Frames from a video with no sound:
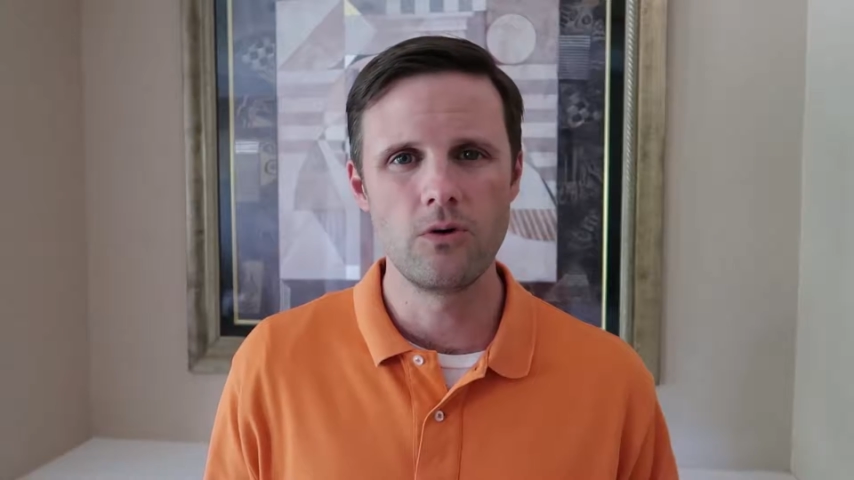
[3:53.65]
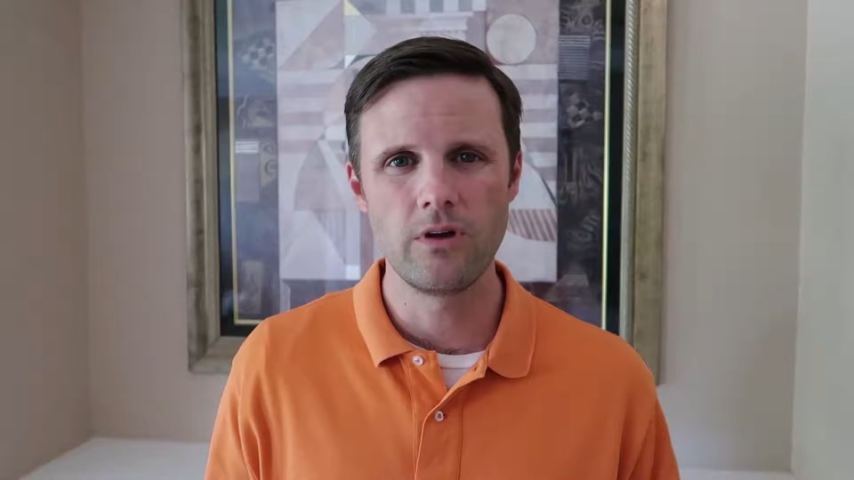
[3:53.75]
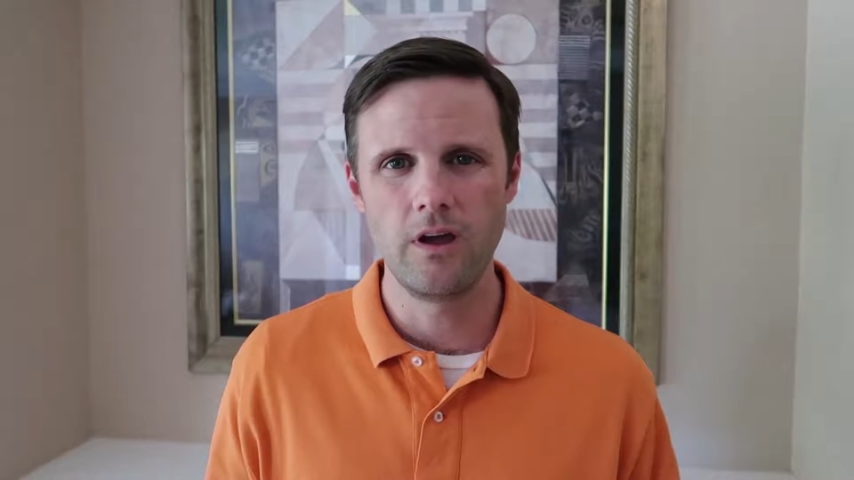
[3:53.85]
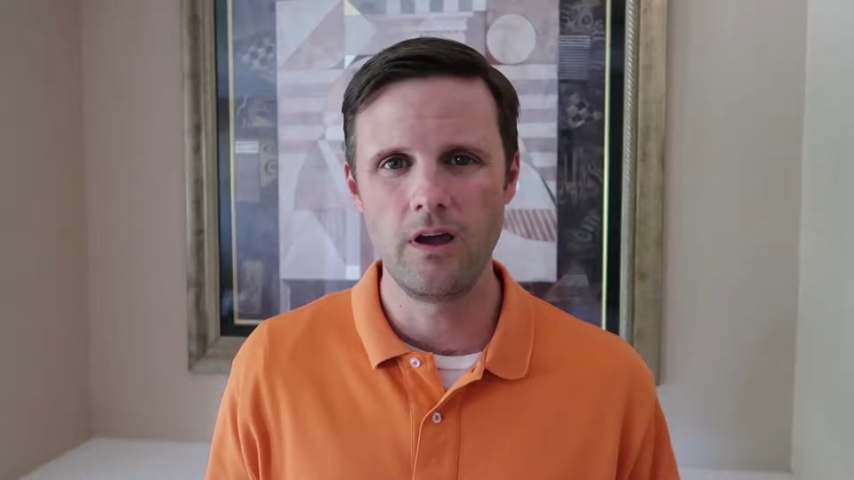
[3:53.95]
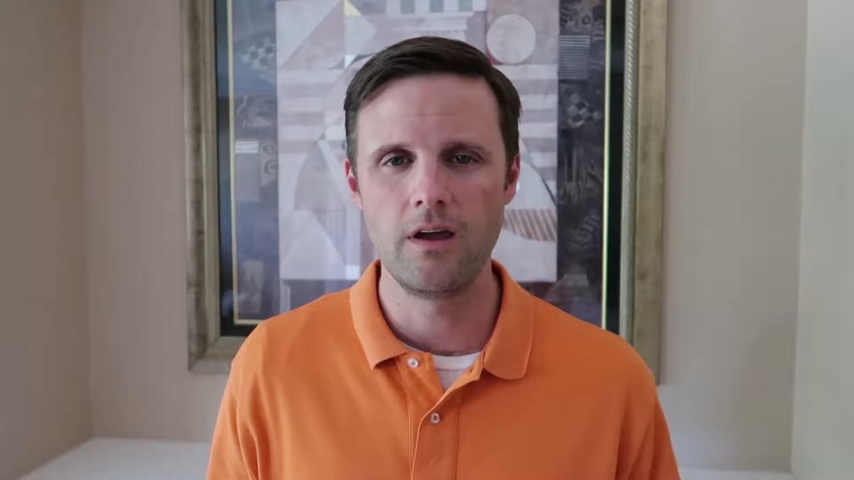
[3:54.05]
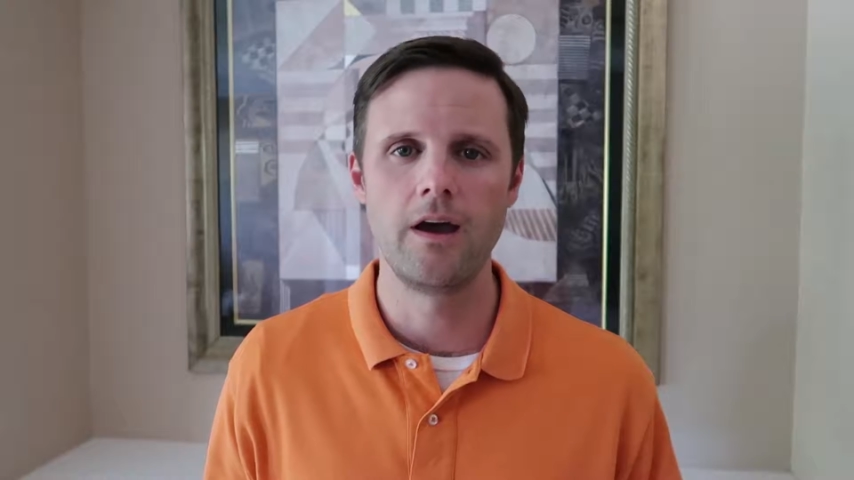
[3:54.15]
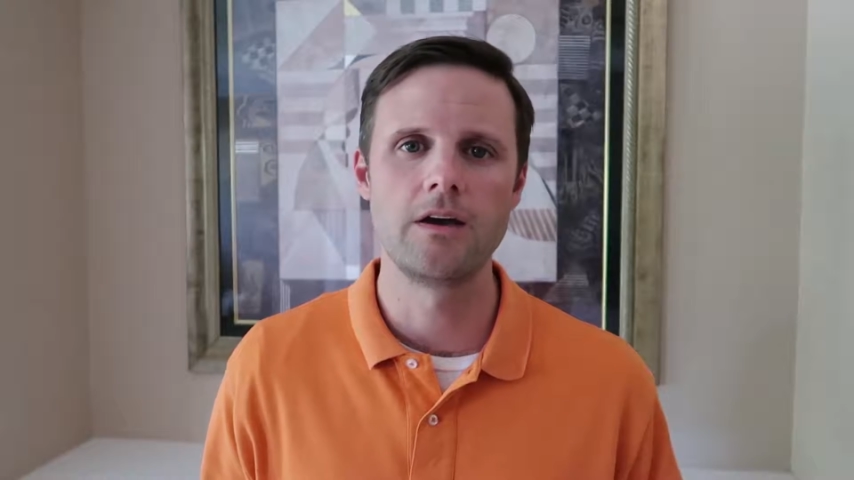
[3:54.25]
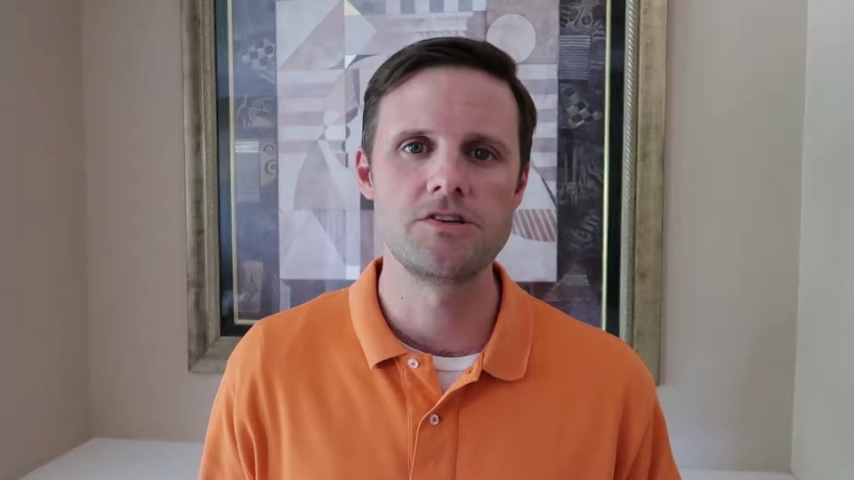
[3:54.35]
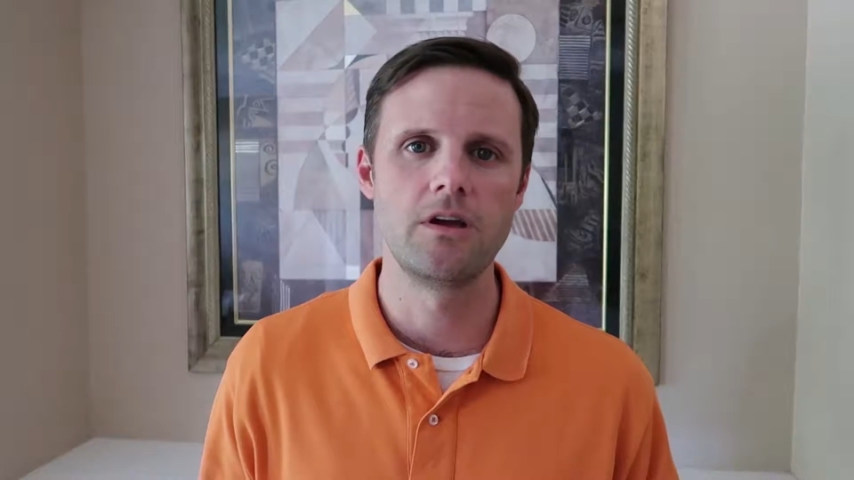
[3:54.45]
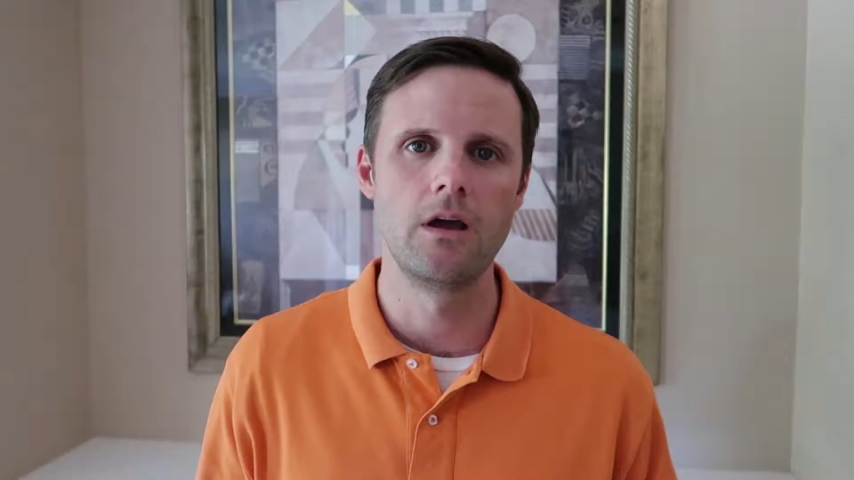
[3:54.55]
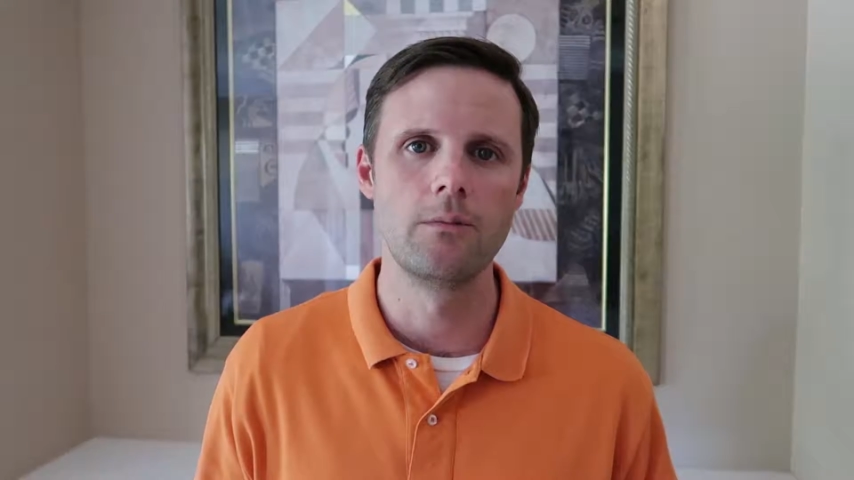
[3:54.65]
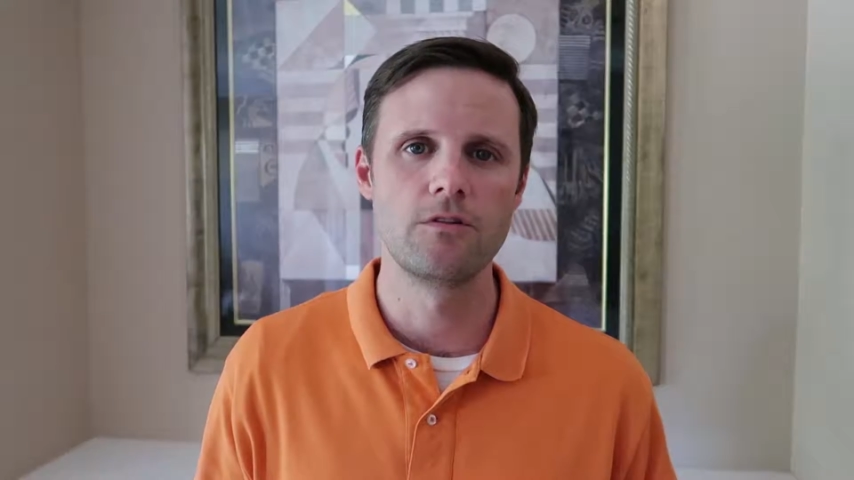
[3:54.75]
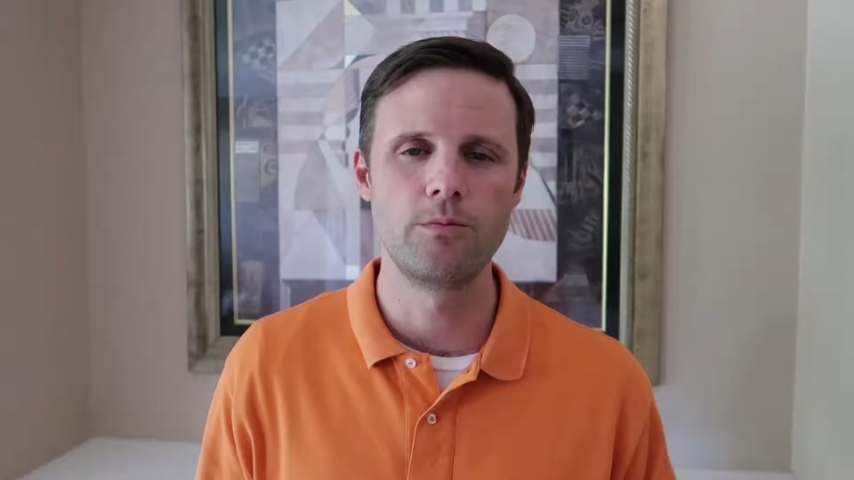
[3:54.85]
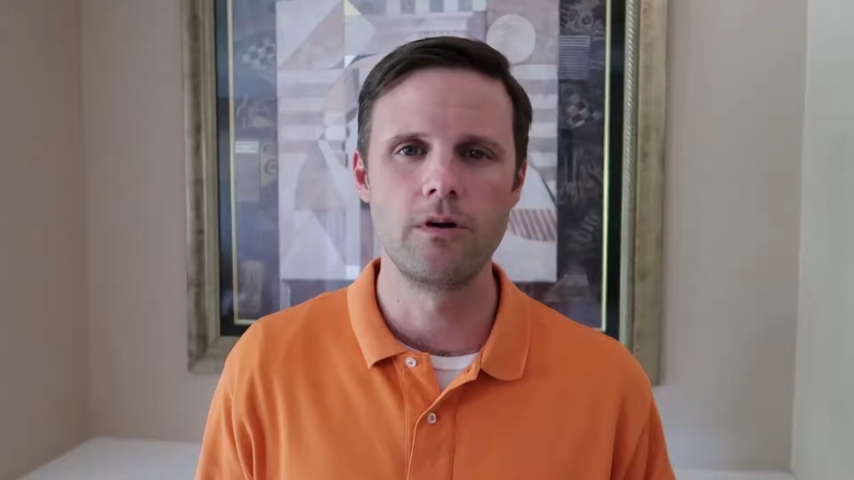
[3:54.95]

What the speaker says: okay cash games,